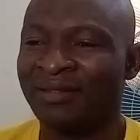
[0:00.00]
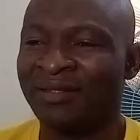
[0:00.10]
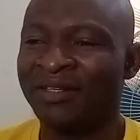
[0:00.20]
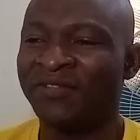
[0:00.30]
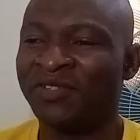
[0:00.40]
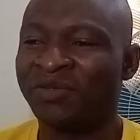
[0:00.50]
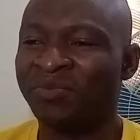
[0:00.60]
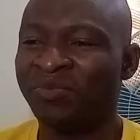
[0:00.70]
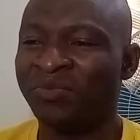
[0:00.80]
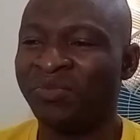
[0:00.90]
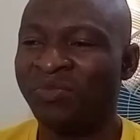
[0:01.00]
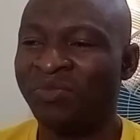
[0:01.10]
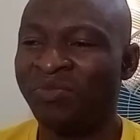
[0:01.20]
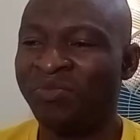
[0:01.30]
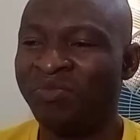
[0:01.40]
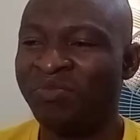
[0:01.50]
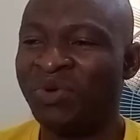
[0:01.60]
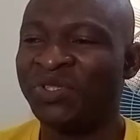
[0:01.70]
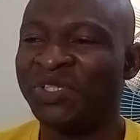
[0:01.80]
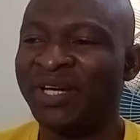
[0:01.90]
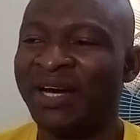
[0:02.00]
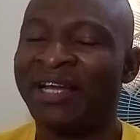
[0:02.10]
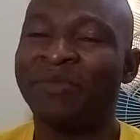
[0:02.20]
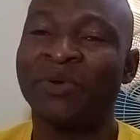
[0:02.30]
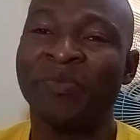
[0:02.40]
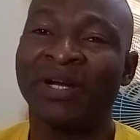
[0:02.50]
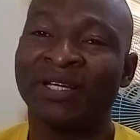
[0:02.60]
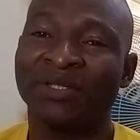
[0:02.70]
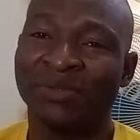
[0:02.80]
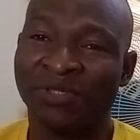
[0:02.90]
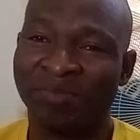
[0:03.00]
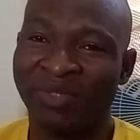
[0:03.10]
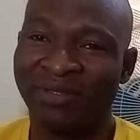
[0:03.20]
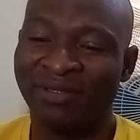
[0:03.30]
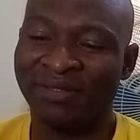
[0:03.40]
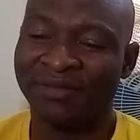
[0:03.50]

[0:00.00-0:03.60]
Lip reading: gives much higher propagation speed.